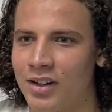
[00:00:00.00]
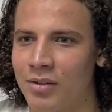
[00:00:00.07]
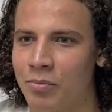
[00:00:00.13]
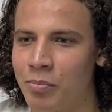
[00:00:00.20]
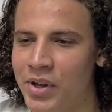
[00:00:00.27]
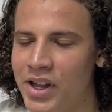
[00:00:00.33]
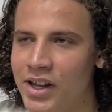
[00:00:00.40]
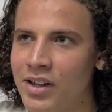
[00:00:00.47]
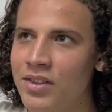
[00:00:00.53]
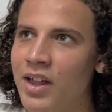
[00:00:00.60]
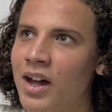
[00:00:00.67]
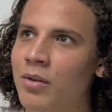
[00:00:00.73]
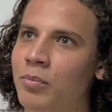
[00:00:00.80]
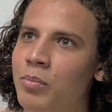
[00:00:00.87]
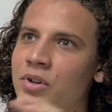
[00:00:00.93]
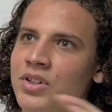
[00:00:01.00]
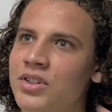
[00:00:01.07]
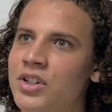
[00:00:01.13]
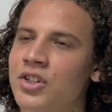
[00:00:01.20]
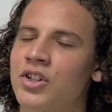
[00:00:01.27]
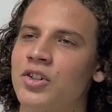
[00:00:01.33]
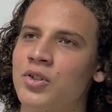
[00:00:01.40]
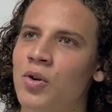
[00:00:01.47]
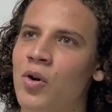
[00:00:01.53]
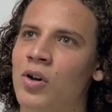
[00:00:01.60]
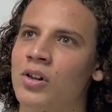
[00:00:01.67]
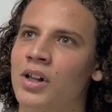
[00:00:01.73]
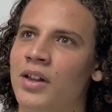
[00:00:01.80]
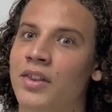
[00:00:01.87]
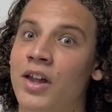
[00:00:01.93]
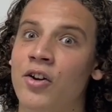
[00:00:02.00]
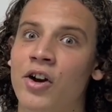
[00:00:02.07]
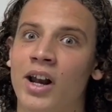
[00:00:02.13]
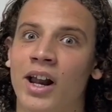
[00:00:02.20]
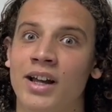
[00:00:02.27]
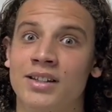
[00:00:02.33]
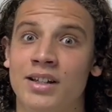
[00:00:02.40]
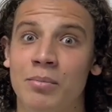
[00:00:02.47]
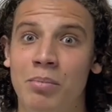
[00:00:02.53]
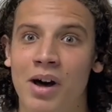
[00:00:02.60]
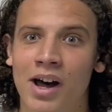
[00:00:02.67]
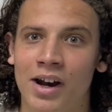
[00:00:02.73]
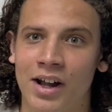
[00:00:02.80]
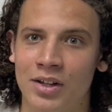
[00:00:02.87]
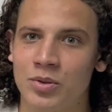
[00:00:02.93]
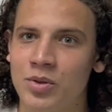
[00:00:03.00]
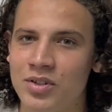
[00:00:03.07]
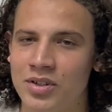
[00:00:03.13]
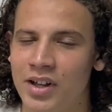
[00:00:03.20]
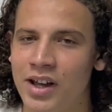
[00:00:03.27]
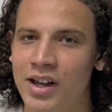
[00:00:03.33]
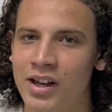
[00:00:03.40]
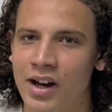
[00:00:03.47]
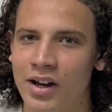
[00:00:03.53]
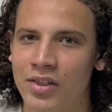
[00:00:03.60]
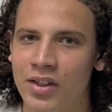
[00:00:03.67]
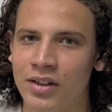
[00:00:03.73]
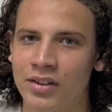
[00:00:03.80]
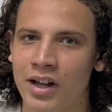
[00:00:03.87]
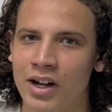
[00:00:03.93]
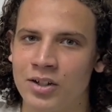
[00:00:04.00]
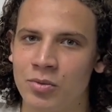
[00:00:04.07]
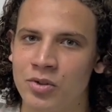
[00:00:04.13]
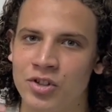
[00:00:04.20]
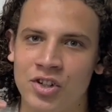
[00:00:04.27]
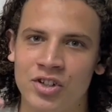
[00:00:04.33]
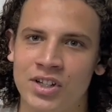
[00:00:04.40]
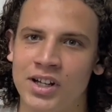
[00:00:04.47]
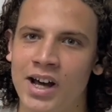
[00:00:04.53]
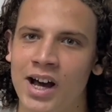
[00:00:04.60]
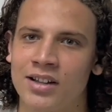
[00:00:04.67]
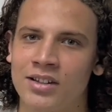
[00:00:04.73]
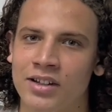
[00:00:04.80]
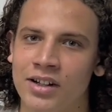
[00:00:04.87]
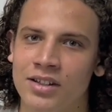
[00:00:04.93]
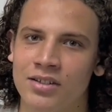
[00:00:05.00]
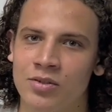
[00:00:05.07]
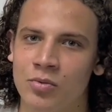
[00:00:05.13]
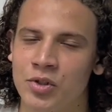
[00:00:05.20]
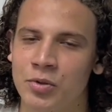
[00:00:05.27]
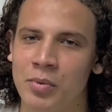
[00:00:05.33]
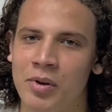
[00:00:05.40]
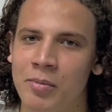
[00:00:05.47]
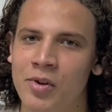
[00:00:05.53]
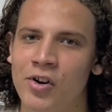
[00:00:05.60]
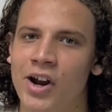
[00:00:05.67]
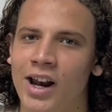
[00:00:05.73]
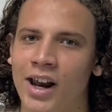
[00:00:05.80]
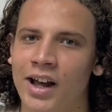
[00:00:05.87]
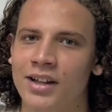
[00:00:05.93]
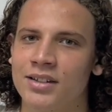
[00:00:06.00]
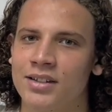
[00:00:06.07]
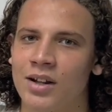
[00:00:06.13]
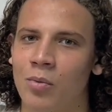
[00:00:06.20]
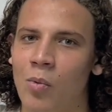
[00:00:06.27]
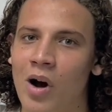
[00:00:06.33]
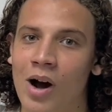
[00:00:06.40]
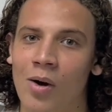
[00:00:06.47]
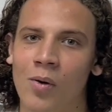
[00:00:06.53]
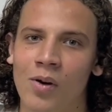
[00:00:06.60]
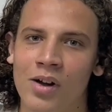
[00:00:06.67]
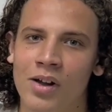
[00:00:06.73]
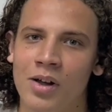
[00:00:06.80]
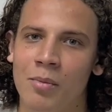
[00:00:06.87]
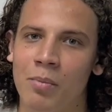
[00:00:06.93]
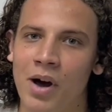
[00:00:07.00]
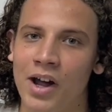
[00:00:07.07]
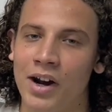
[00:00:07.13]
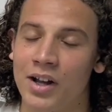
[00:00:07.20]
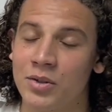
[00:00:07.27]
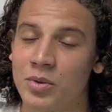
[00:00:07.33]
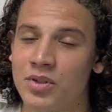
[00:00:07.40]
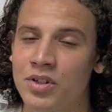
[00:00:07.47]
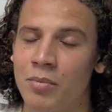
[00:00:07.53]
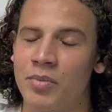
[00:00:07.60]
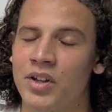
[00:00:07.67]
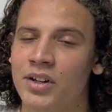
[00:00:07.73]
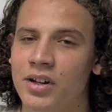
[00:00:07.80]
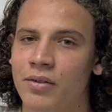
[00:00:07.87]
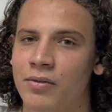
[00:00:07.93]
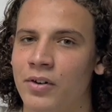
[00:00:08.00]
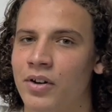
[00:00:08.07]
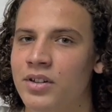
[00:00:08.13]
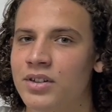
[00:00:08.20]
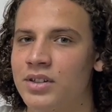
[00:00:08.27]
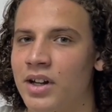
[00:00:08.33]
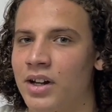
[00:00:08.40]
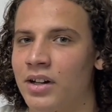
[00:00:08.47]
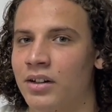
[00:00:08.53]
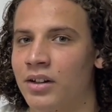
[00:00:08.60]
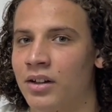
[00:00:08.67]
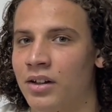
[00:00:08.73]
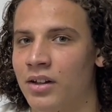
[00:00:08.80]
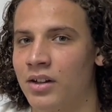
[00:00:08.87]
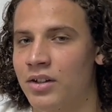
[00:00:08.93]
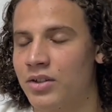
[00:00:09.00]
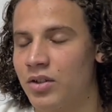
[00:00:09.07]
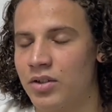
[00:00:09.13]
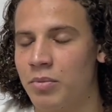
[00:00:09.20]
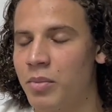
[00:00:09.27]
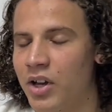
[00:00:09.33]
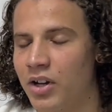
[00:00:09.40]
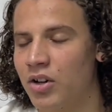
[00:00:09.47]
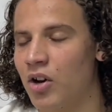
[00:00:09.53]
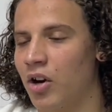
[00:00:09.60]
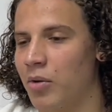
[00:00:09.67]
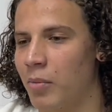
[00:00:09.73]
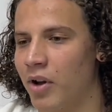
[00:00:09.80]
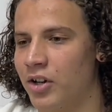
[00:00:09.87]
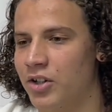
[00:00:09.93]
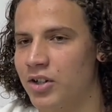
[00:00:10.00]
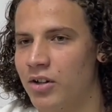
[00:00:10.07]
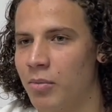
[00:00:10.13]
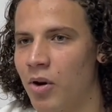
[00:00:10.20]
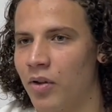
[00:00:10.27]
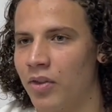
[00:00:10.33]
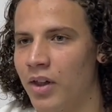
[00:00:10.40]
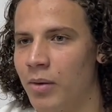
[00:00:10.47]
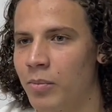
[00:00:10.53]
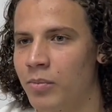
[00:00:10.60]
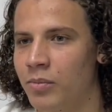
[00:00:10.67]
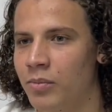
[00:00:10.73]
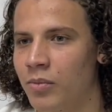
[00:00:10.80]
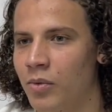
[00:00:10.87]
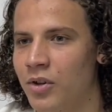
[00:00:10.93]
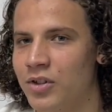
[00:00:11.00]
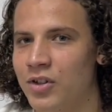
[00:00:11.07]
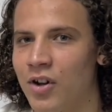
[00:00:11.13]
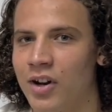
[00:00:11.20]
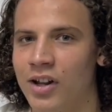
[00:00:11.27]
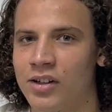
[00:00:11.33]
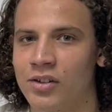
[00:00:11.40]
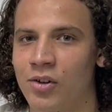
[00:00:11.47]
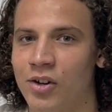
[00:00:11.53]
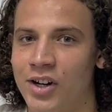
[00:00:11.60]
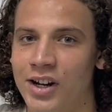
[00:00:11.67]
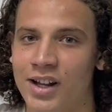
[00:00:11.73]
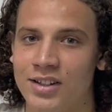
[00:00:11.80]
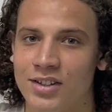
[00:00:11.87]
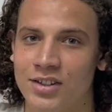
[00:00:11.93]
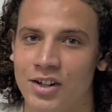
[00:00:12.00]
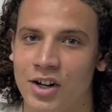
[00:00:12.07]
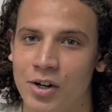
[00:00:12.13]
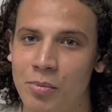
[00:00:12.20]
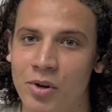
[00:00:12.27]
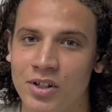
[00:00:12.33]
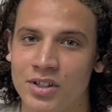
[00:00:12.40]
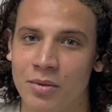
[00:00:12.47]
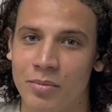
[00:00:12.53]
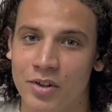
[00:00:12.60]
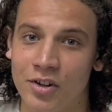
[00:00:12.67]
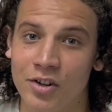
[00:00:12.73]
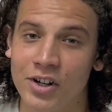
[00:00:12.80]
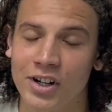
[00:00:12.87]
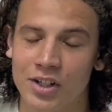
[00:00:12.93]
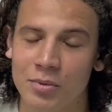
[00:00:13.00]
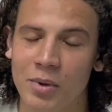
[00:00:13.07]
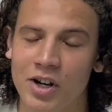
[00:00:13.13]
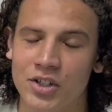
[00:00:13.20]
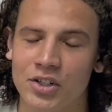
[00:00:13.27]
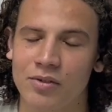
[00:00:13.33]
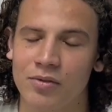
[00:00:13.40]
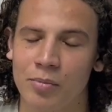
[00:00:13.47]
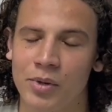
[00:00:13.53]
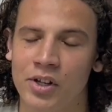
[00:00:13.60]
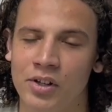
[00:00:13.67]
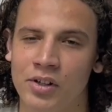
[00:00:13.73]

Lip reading: being in that prestigious hall and then realizing PANAZZ was there, I think that was just the catalyst which made me realize that, wow, PANAZZ was something different. And so to make a documentary about them was not only necessary, but something really special for me.